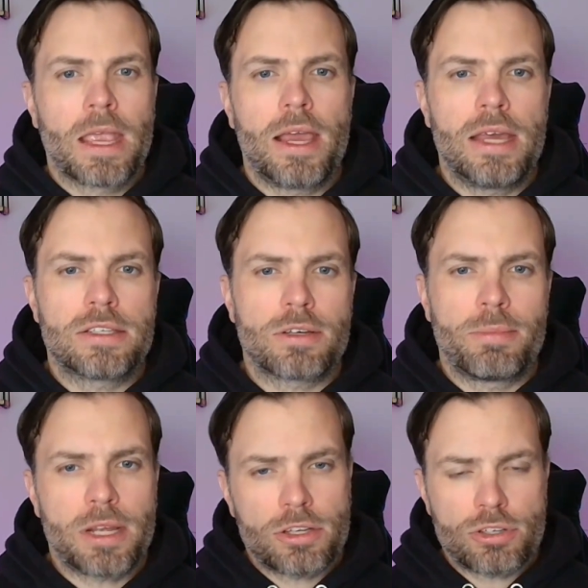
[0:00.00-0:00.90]
And so
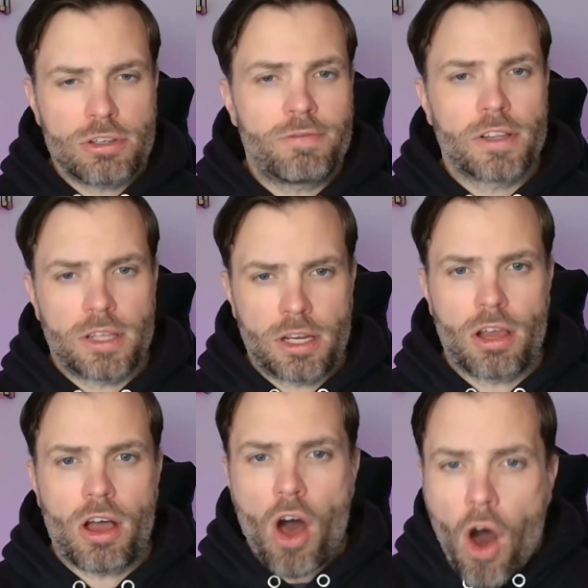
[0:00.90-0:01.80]
making sure you fill in
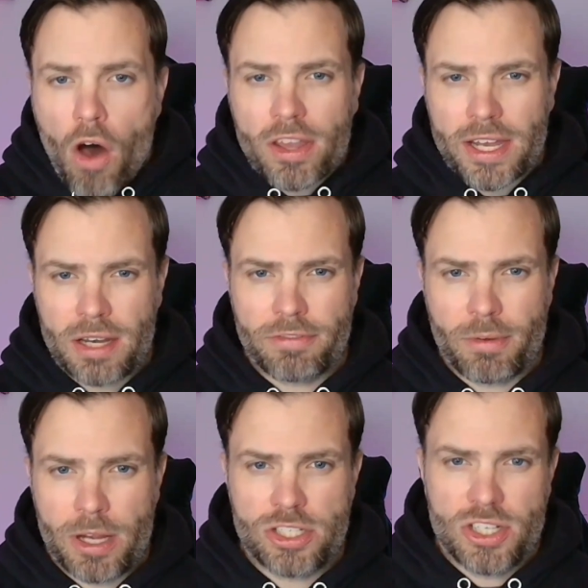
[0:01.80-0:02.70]
all that
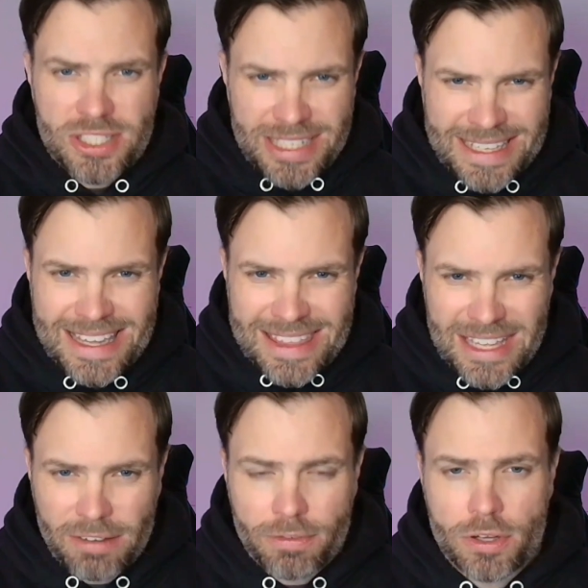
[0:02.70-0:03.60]
information is a key
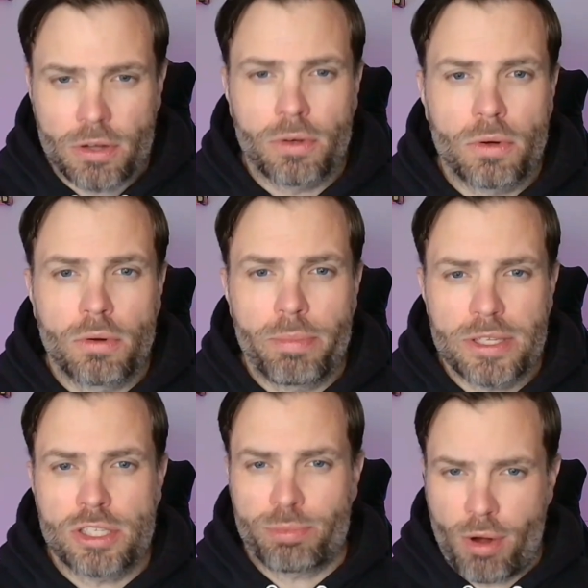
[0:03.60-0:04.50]
thing for your Google
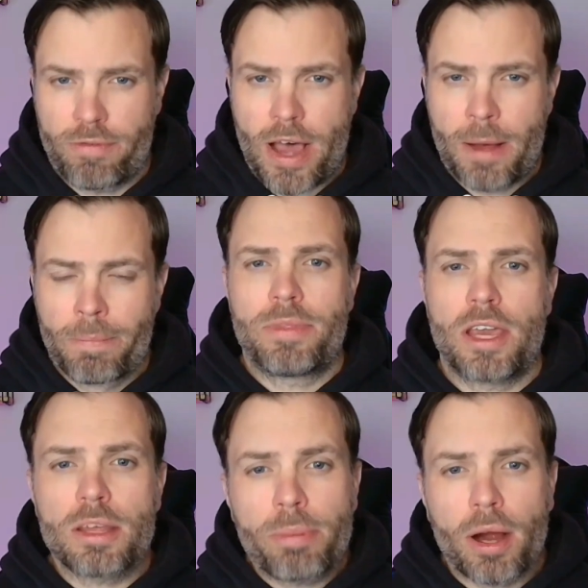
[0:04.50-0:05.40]
business profile. The
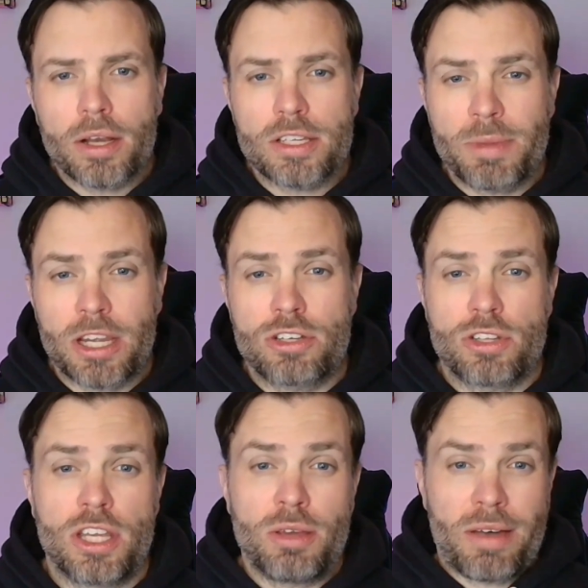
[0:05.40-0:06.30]
other part is making sure
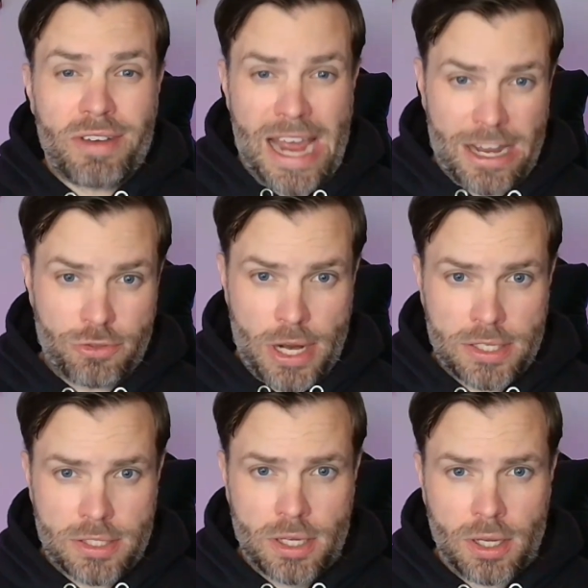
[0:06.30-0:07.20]
that you have an
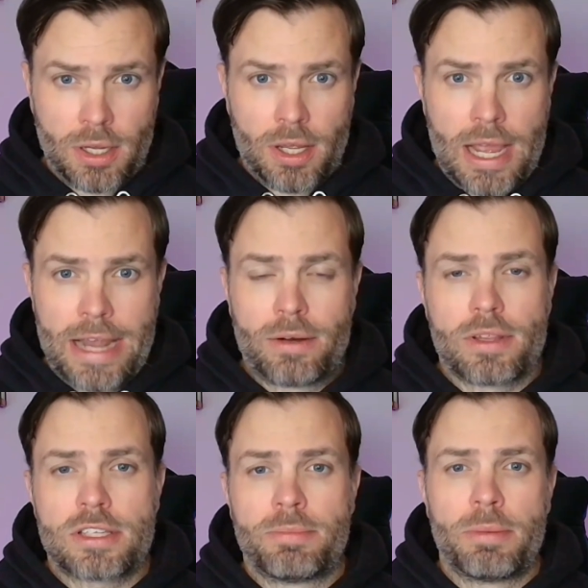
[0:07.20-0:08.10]
address. I know that
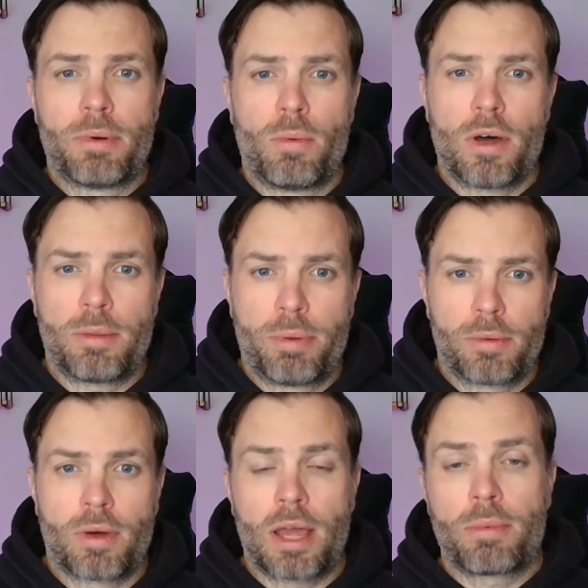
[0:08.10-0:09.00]
some people want to put,
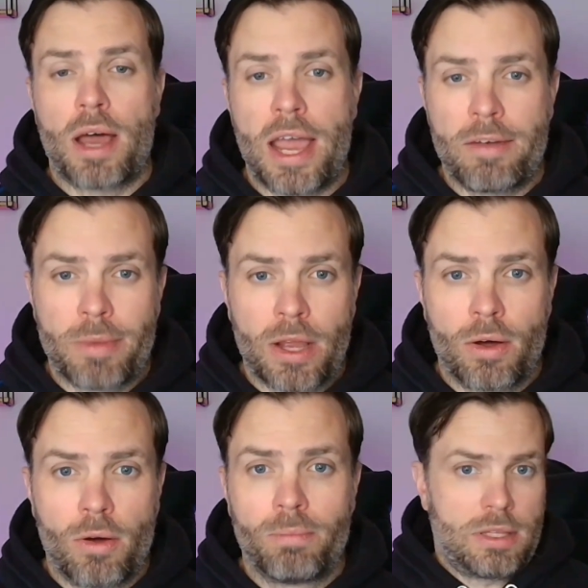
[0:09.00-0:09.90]
well, I have my
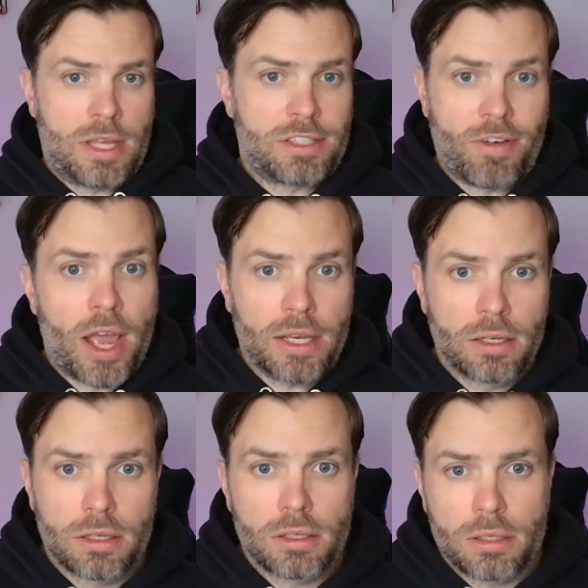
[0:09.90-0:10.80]
home. That's fine.
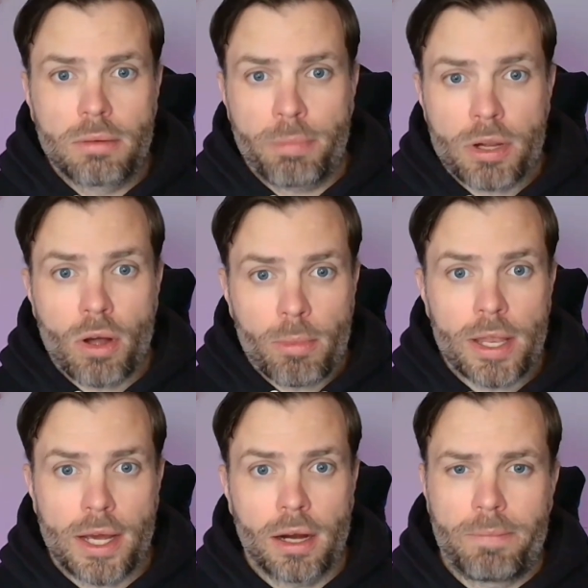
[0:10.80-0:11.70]
Put your home on
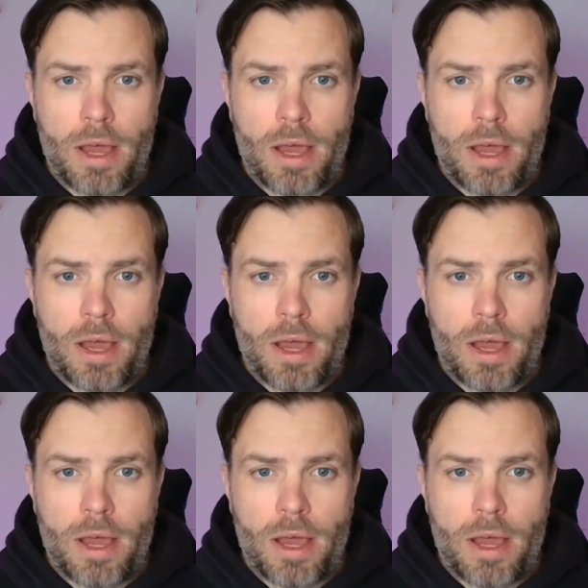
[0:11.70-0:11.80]
there.